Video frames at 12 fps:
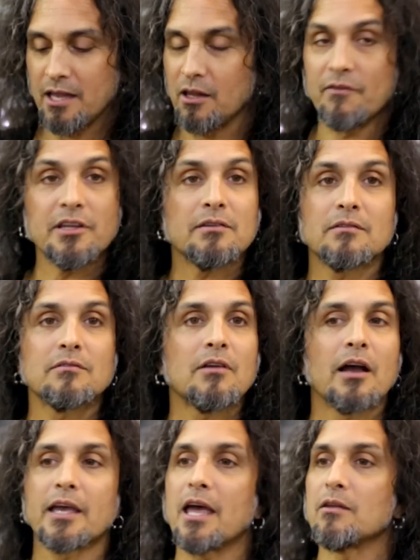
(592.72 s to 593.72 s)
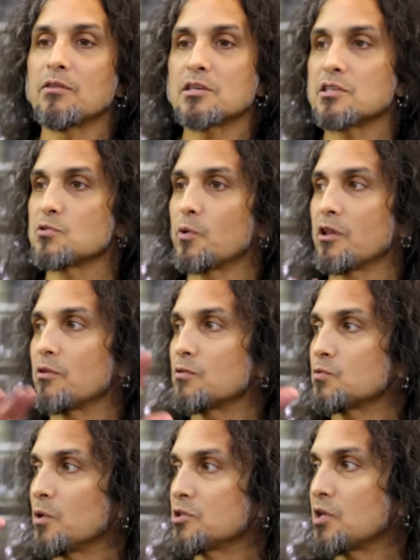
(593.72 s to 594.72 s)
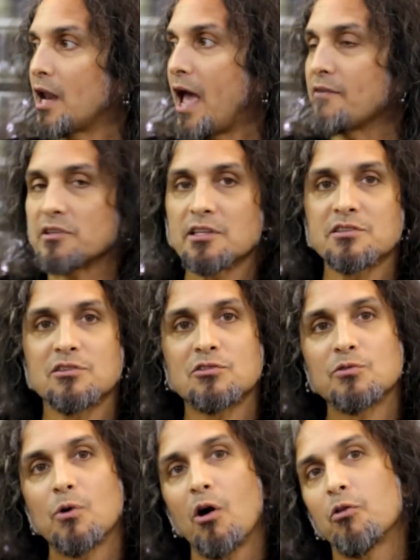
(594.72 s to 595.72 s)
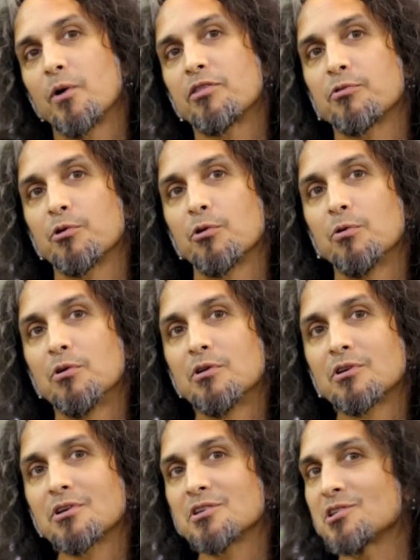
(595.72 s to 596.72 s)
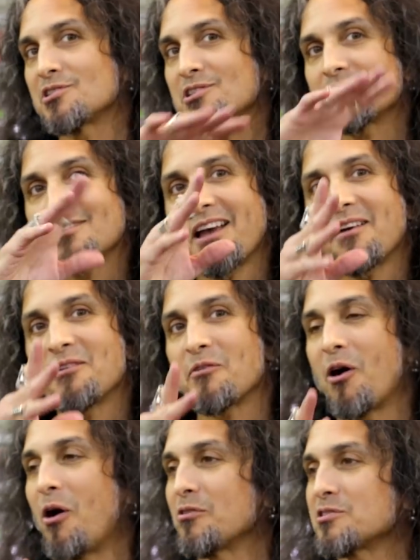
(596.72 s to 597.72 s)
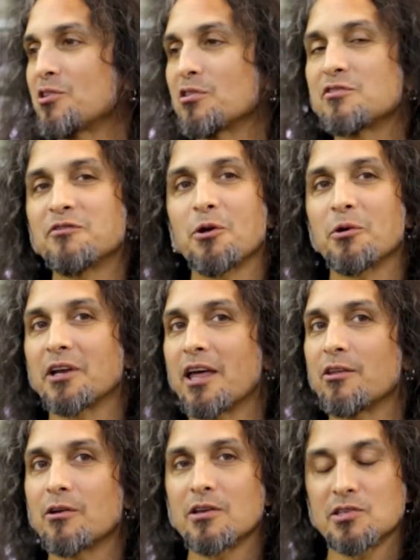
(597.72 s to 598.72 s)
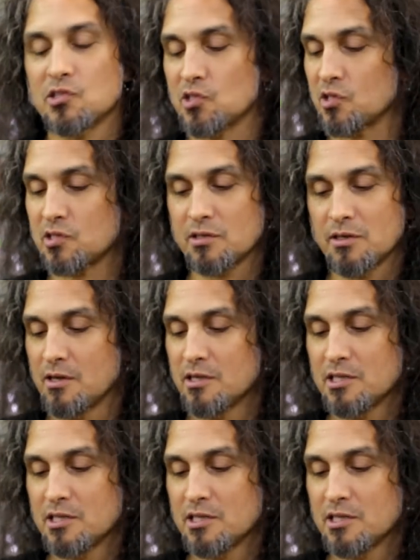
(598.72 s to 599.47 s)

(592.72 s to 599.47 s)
I love it. Again, this is one of those ones that I have to listen to all the way through, because it just, how the, all the songs flow together is just